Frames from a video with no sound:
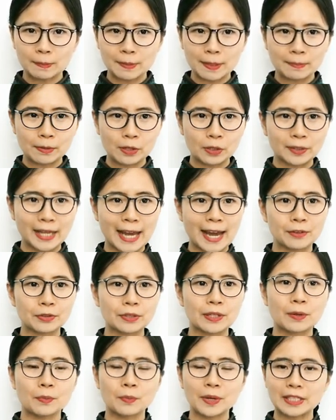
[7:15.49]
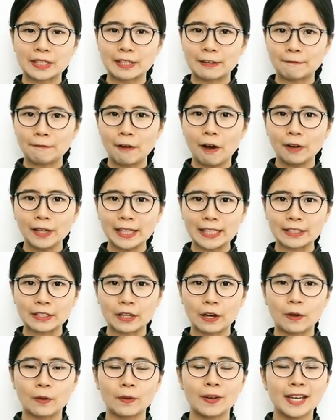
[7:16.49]
be pronounced with the falling
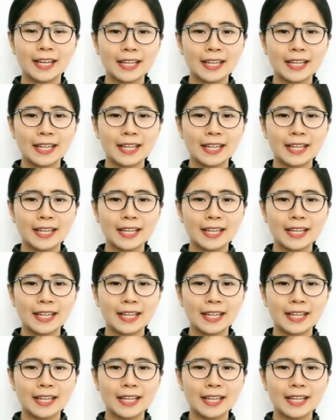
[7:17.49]
tone.